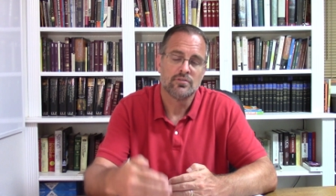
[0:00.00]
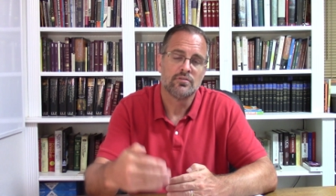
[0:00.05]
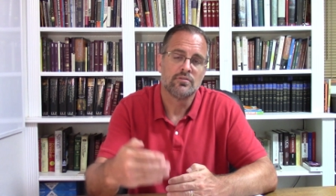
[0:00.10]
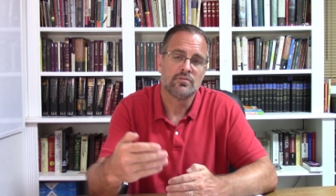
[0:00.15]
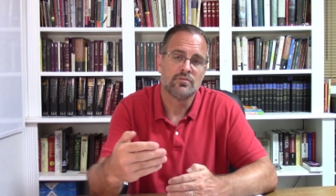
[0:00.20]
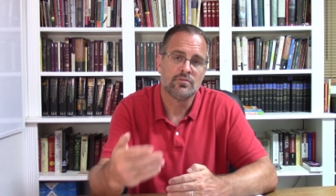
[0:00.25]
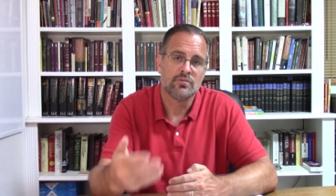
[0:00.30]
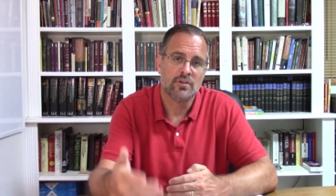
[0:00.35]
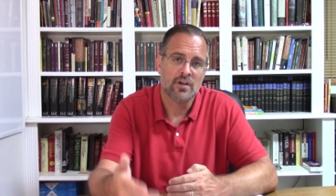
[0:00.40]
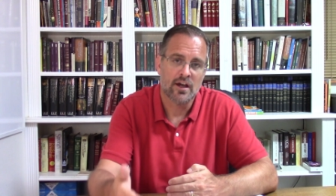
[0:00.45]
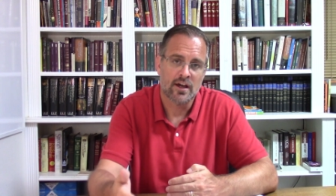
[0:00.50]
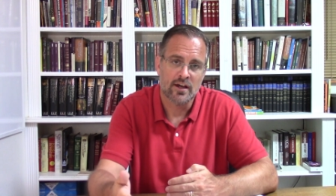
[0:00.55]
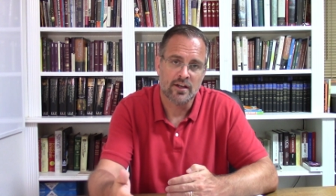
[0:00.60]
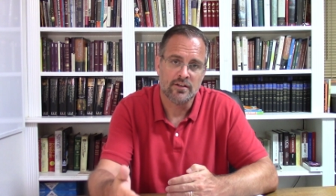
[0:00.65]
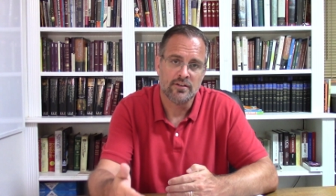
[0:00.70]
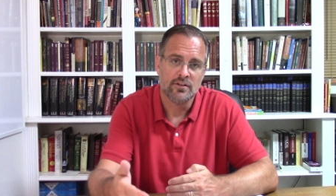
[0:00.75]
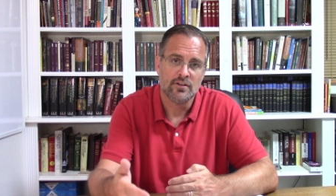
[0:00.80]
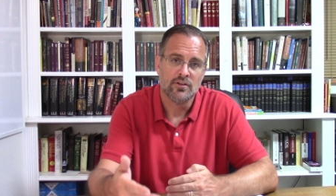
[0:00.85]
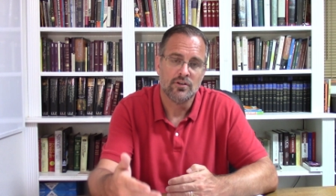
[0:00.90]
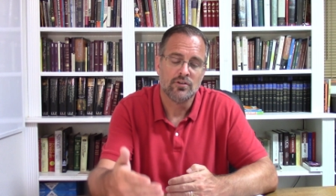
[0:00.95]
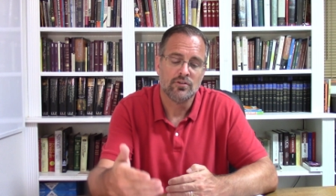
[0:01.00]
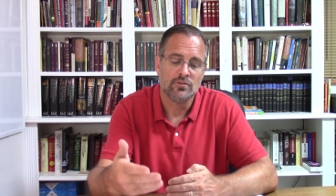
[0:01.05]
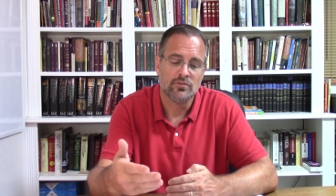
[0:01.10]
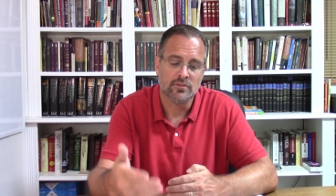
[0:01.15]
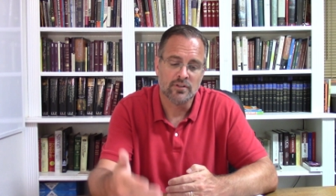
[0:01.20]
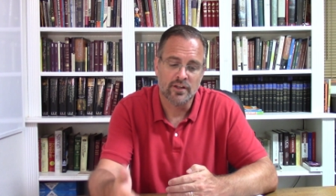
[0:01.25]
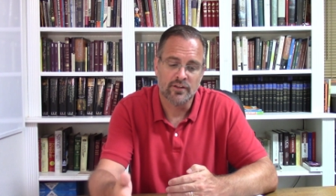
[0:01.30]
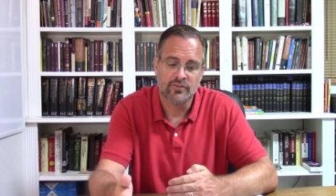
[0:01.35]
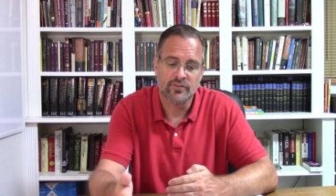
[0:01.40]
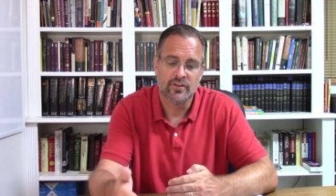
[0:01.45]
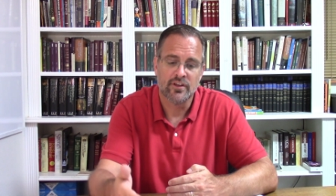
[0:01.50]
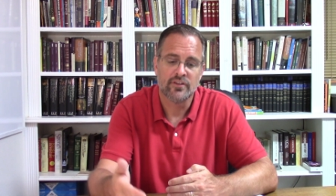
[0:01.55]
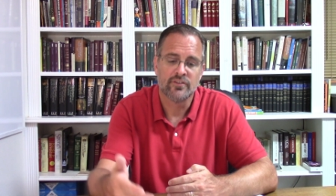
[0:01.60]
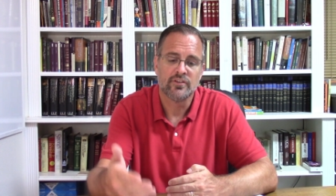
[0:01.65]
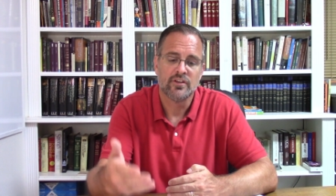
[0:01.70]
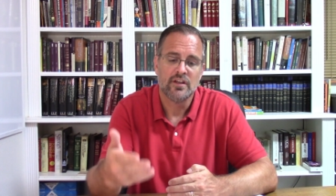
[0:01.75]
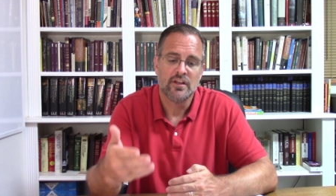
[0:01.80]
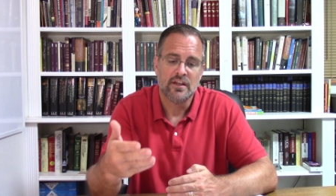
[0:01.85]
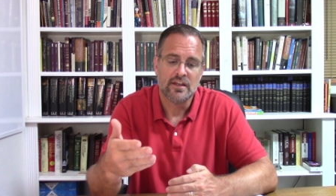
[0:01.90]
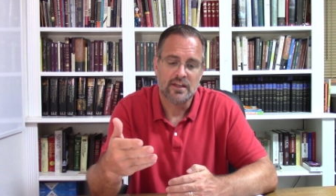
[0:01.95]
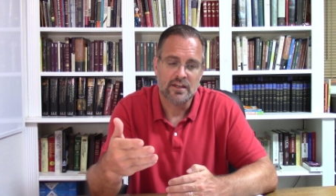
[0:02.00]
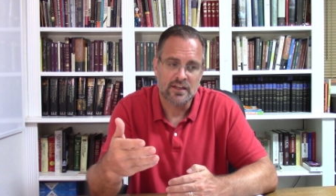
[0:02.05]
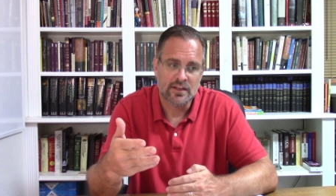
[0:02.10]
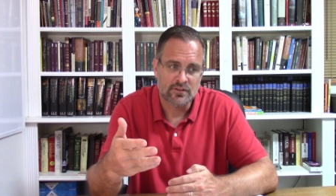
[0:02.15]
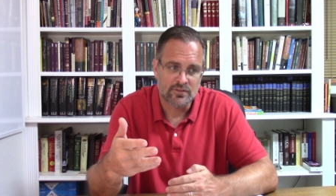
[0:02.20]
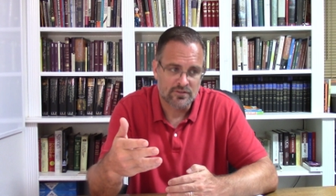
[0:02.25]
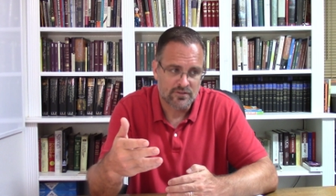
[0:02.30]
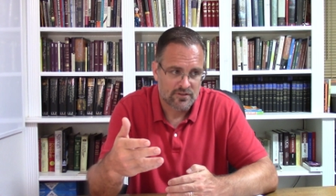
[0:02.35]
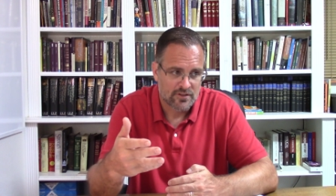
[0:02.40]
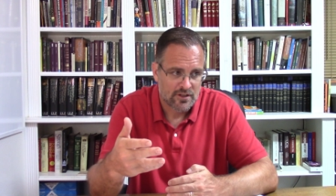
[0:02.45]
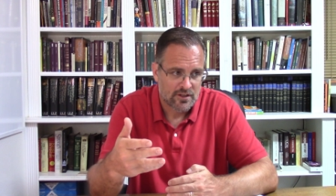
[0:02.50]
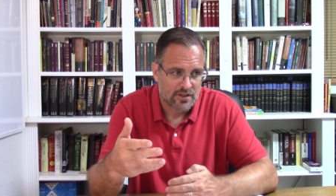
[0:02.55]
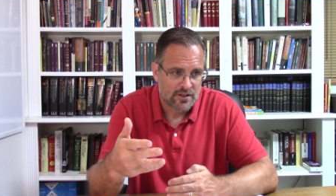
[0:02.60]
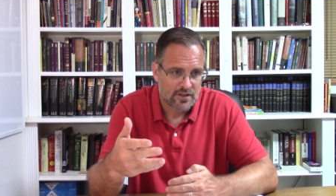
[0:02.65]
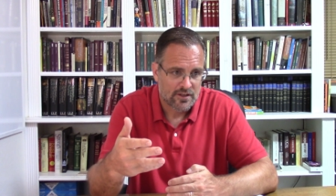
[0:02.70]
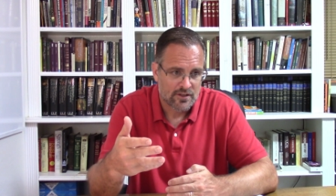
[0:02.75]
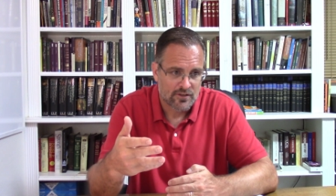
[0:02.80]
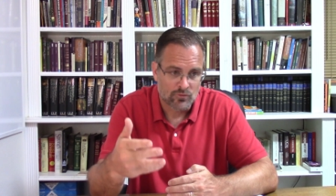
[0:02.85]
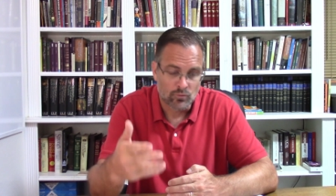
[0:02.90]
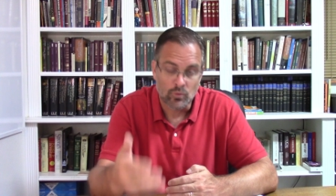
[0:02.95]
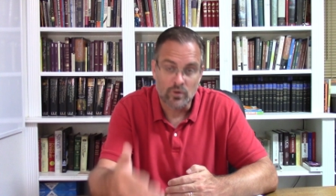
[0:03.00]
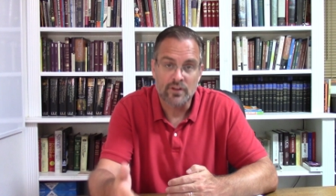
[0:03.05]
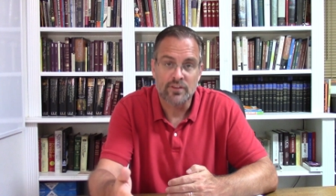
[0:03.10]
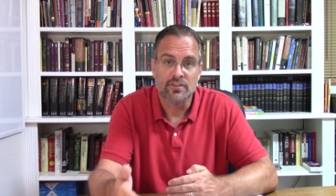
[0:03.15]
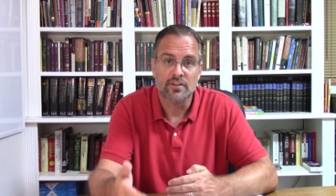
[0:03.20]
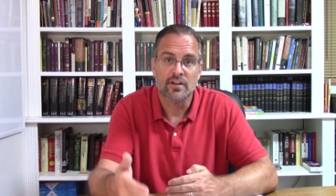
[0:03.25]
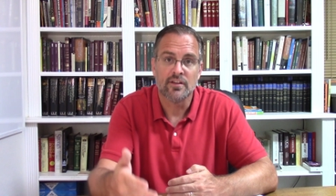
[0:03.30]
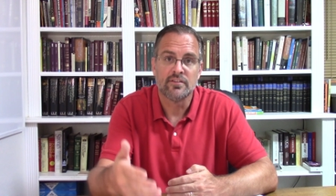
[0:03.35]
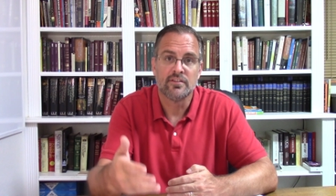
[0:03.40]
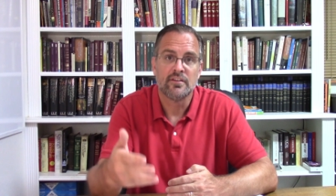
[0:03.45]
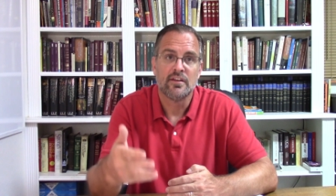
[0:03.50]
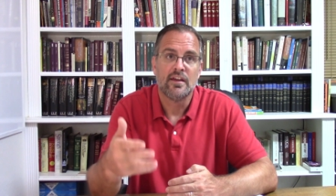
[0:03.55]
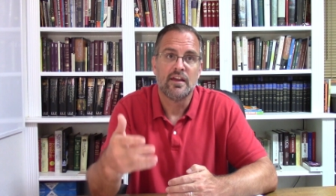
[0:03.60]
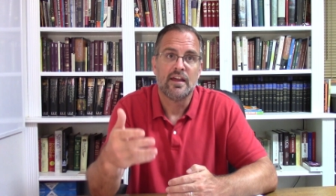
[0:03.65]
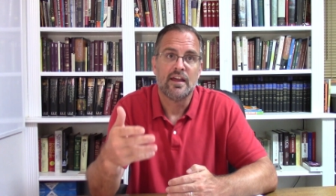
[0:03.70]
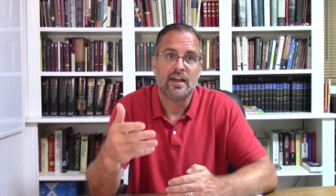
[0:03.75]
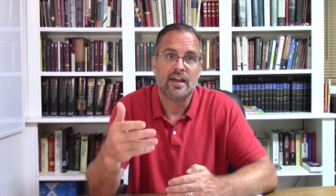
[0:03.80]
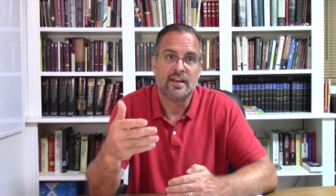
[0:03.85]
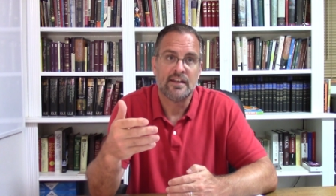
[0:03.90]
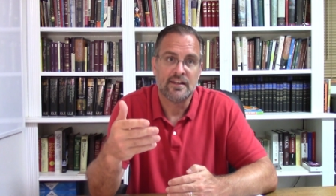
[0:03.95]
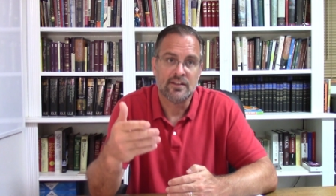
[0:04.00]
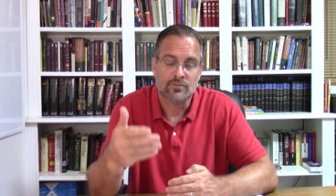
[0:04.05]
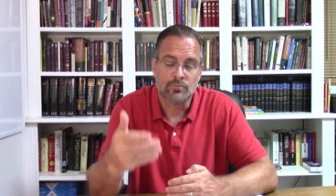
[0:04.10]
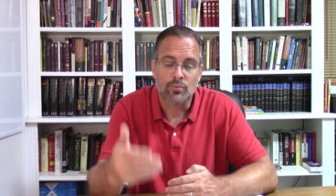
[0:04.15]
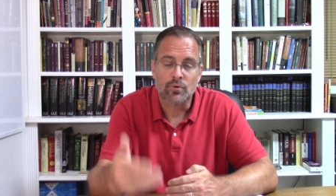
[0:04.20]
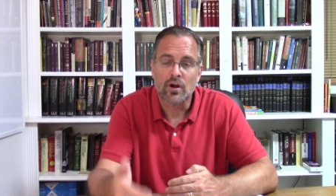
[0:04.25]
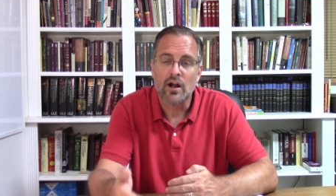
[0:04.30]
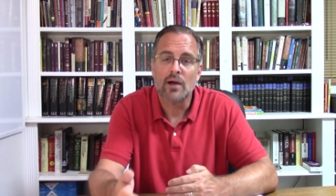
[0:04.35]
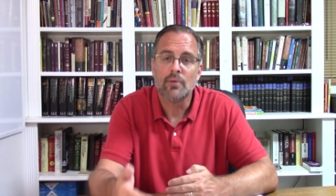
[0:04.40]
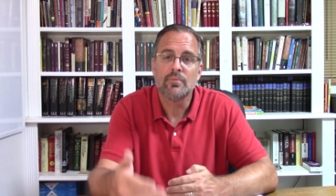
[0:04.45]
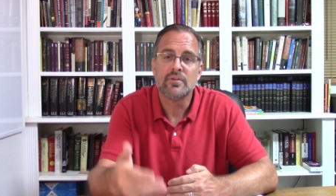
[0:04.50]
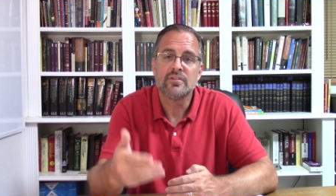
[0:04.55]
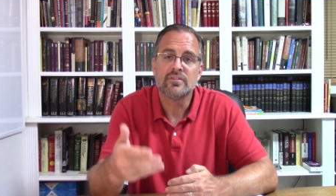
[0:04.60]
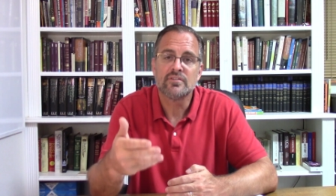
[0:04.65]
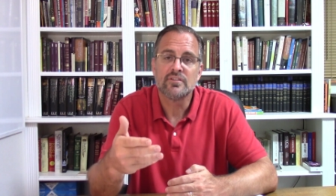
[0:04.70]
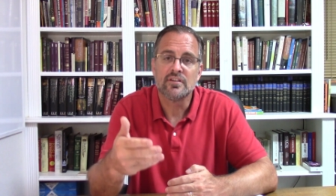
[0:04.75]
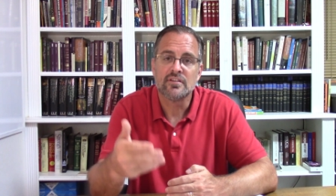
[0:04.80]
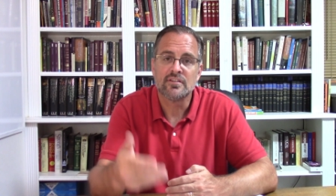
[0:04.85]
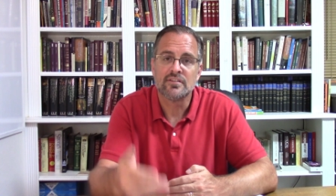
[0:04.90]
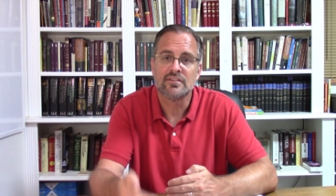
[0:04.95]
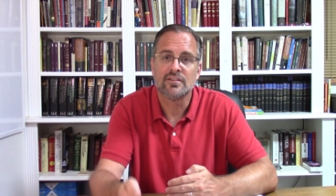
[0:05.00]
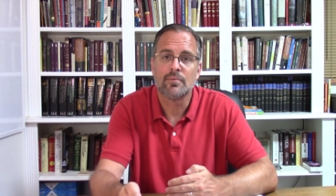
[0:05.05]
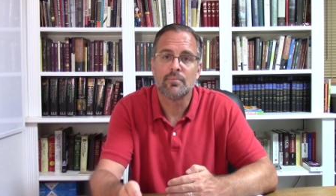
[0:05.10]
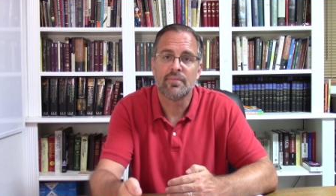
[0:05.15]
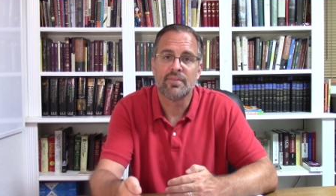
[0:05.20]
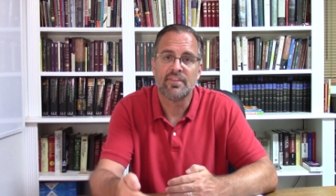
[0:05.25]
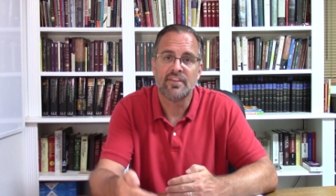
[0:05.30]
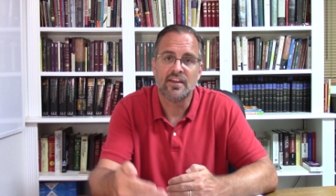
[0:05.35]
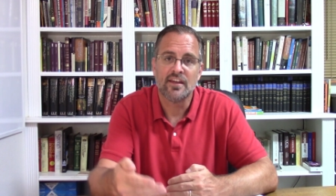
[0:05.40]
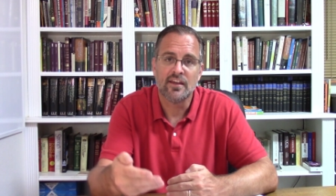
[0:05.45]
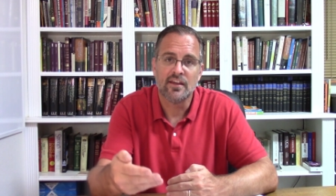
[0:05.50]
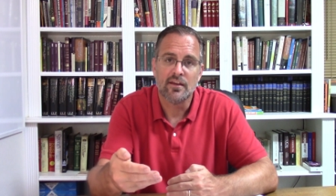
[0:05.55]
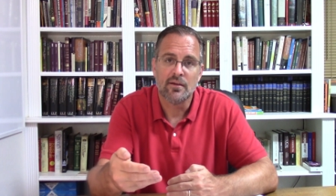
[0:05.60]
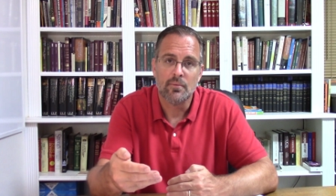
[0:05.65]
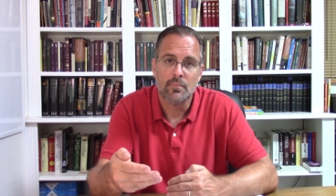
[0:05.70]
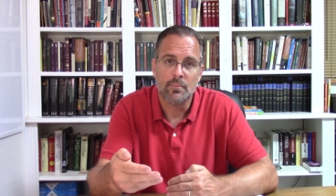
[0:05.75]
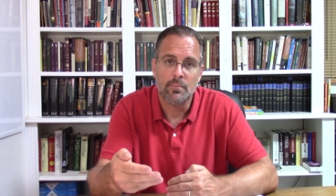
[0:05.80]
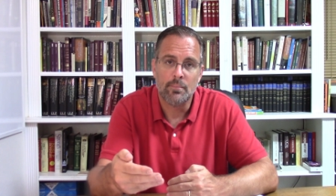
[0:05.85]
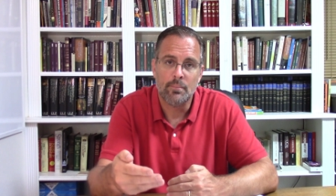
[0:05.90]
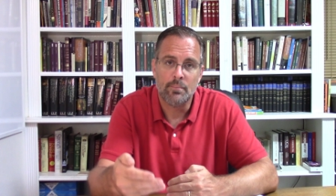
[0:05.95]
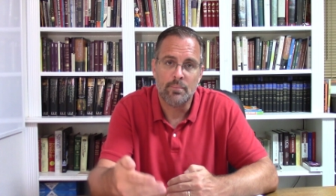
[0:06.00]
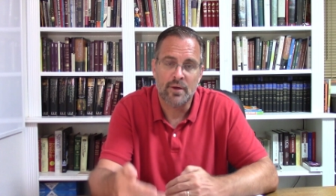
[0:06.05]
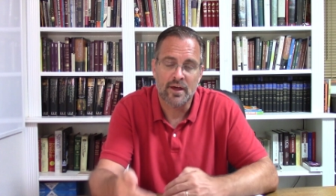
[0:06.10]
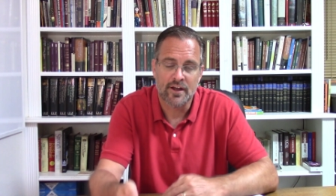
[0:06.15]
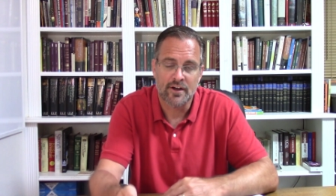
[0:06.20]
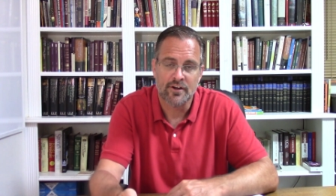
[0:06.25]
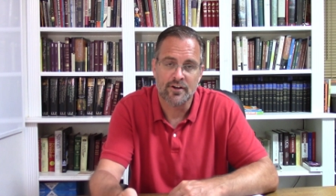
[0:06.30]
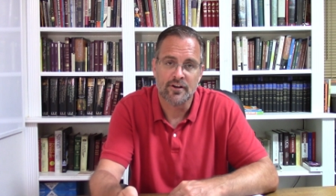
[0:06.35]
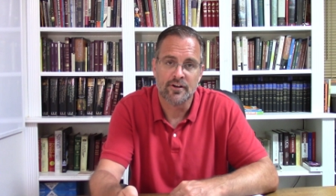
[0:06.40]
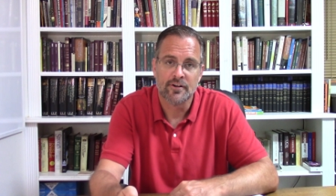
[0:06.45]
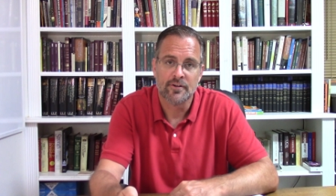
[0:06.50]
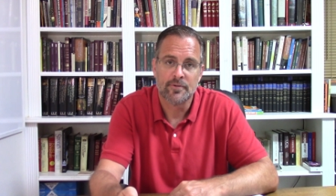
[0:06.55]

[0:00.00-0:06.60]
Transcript: to God, who loves us and is with us and has promised something better.